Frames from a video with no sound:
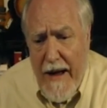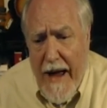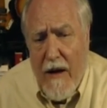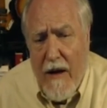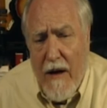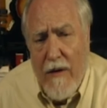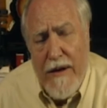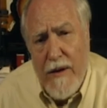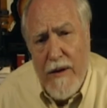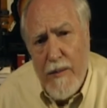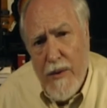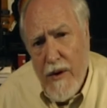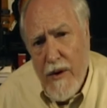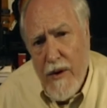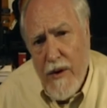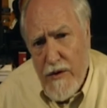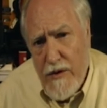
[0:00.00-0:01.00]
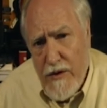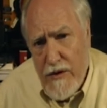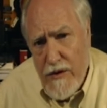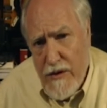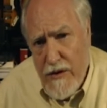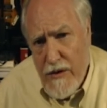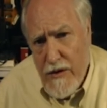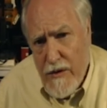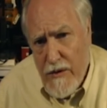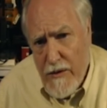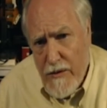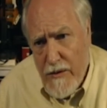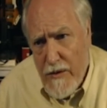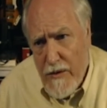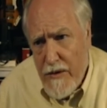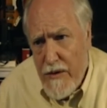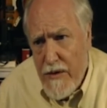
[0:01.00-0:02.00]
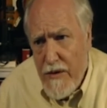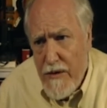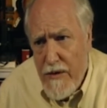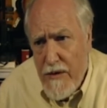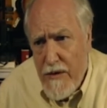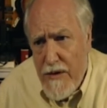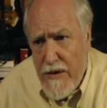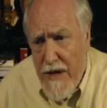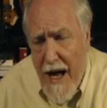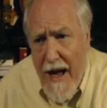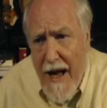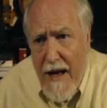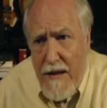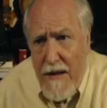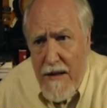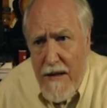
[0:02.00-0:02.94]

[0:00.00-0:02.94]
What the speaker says: healthy approach to science.